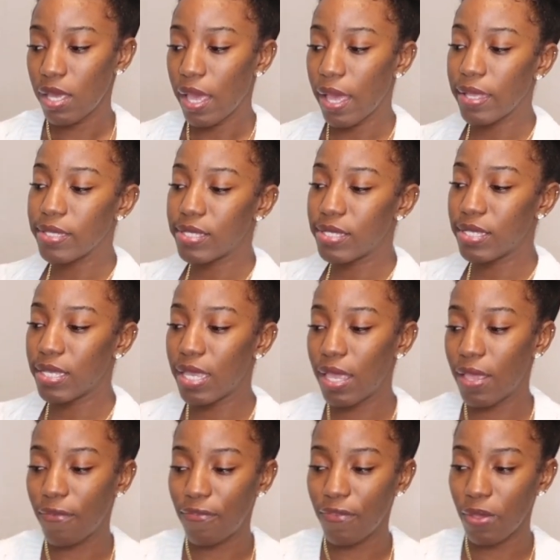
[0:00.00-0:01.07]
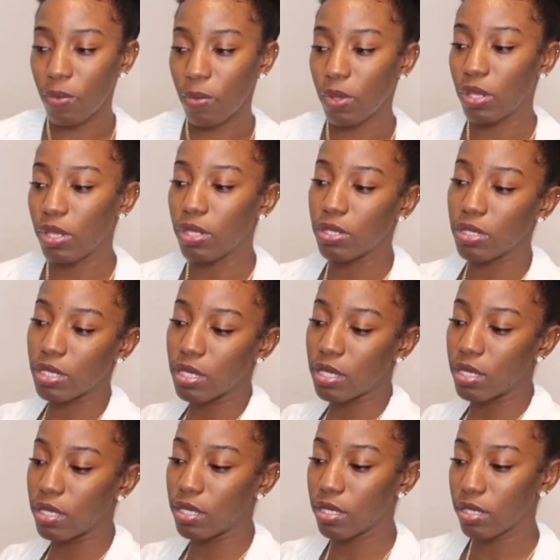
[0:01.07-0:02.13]
and see if it will look
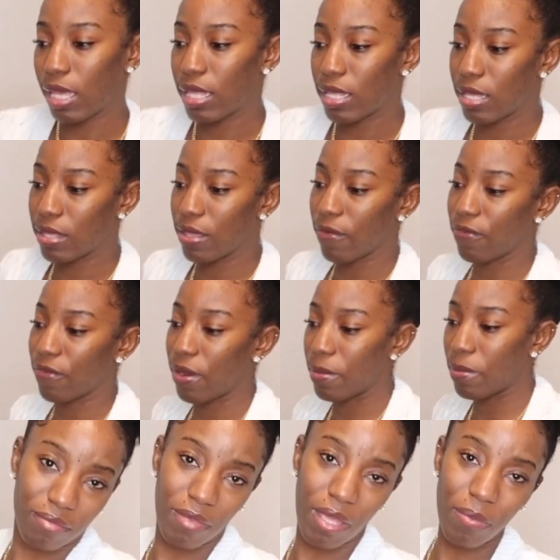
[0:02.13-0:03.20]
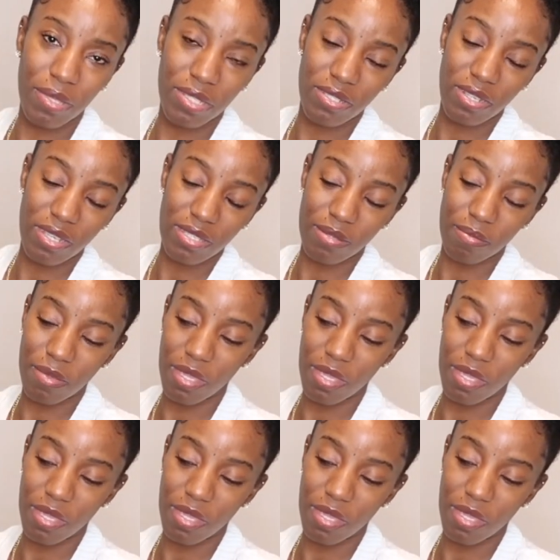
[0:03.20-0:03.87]
any different. Maybe it's just